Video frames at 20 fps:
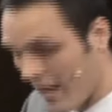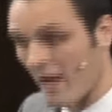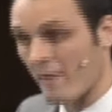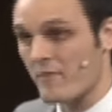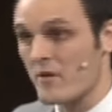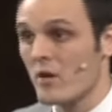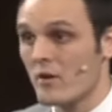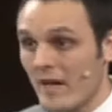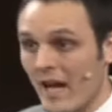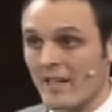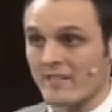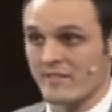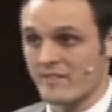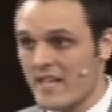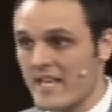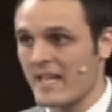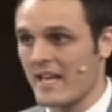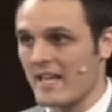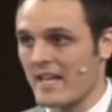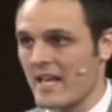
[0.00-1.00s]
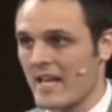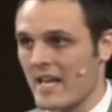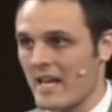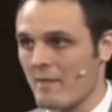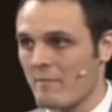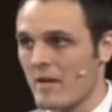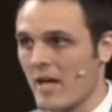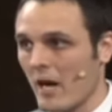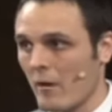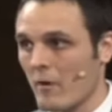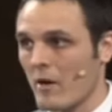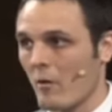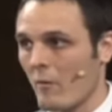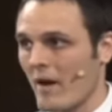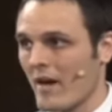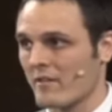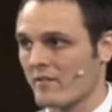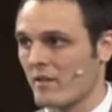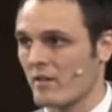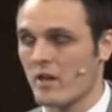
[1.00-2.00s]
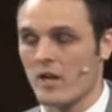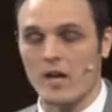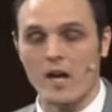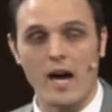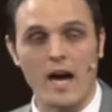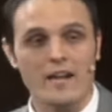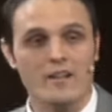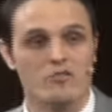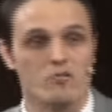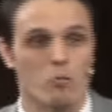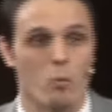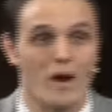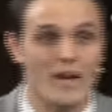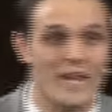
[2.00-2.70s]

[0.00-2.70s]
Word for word: If you're not seeking him, you got to realize here that God is